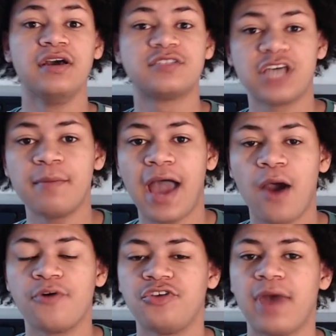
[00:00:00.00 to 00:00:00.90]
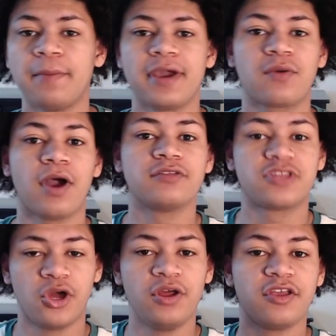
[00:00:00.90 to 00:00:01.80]
Some hours you might make around
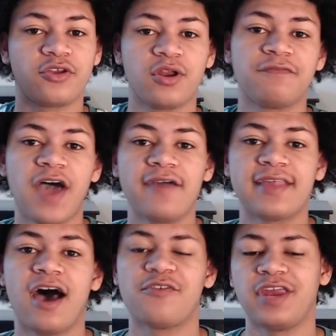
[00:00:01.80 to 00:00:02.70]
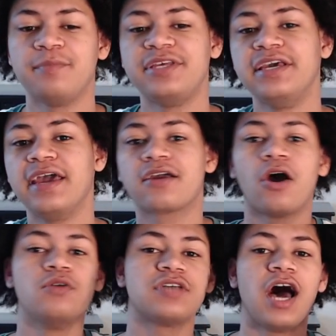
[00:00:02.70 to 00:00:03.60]
thirty to thirty-five thousand M T. It
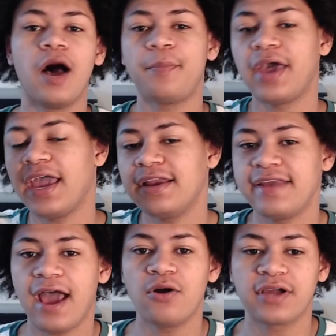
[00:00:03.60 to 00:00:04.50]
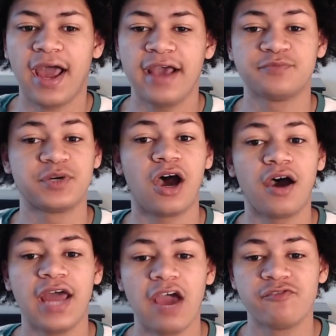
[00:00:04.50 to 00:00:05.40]
goes up and down, guys, but
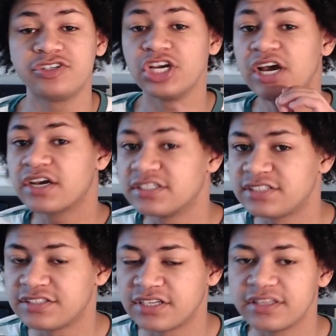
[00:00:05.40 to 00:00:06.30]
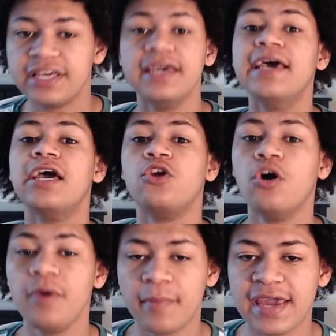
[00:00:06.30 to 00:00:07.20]
on average, consistently,
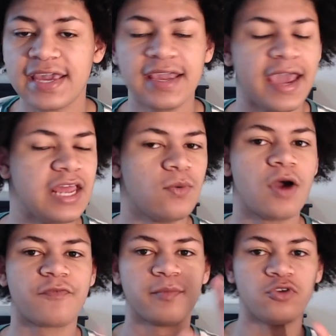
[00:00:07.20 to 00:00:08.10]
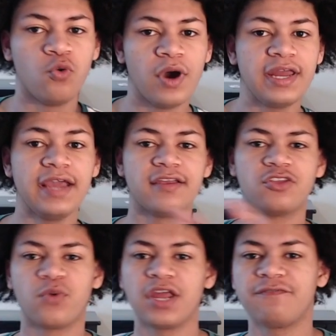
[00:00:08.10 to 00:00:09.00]
you'll be making anywhere from twenty to
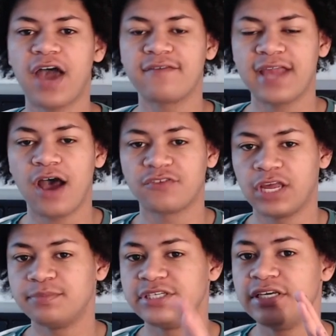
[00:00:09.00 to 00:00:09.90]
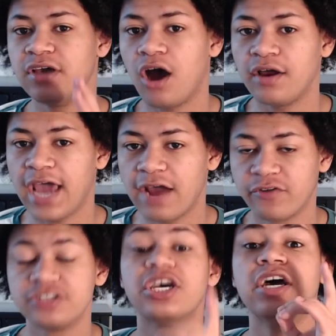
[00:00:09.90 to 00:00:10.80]
twenty-five thousand M T on
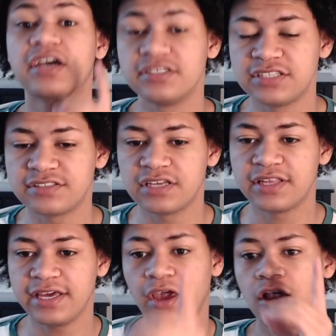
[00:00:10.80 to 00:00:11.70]
average, consistently